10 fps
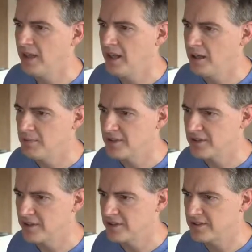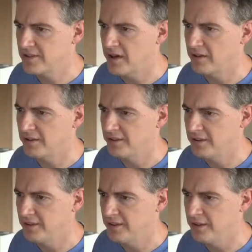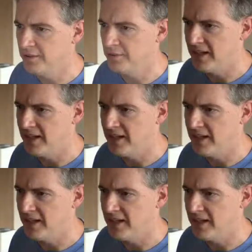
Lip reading: and I'm just going to start a new